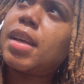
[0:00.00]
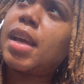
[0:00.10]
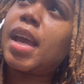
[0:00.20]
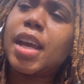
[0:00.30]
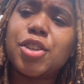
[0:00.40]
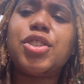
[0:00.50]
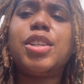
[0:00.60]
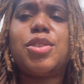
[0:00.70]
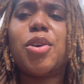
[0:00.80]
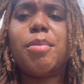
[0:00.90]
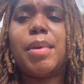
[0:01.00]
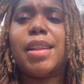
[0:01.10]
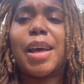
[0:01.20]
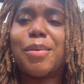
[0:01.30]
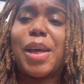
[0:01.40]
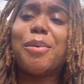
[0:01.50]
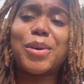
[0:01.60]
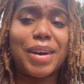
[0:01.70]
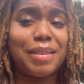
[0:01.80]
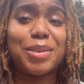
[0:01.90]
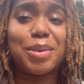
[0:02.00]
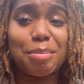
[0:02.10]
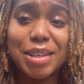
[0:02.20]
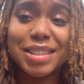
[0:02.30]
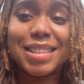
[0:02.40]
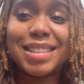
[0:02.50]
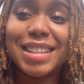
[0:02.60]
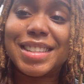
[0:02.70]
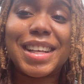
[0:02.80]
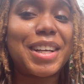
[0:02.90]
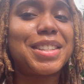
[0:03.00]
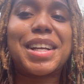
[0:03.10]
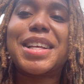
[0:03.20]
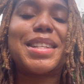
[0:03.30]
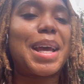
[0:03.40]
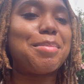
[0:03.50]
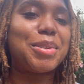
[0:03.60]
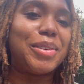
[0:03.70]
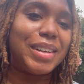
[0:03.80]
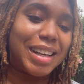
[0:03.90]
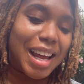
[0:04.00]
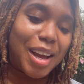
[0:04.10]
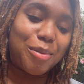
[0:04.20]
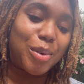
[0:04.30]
And she told me that they were going to have to do emergency C-section. I said, absolutely not.